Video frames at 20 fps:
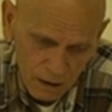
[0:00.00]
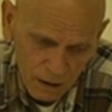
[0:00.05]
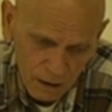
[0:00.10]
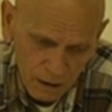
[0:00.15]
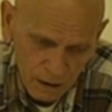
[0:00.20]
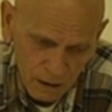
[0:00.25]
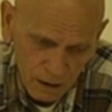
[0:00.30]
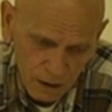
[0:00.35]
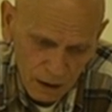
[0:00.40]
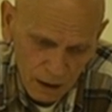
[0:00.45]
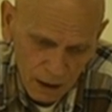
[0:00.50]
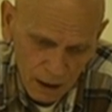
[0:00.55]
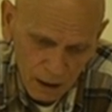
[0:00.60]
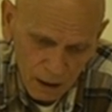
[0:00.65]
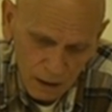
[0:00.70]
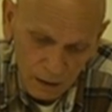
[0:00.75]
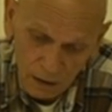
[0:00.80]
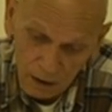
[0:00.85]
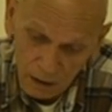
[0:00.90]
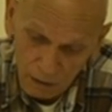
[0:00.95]
And
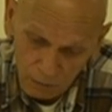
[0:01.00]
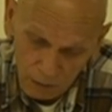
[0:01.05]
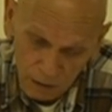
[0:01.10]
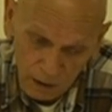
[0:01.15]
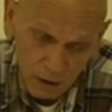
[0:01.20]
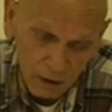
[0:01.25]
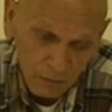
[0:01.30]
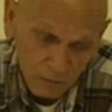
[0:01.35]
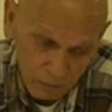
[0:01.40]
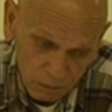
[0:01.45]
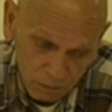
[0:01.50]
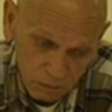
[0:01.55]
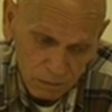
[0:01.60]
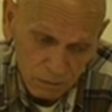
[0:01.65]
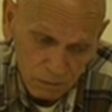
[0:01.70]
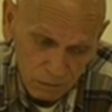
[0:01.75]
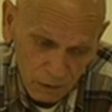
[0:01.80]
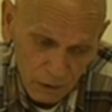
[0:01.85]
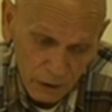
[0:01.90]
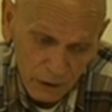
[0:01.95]
yeah,
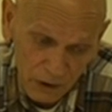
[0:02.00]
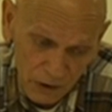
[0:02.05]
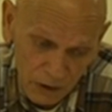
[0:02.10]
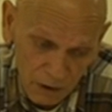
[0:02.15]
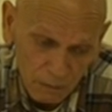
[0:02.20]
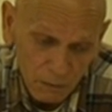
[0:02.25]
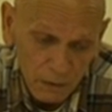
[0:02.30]
like I said,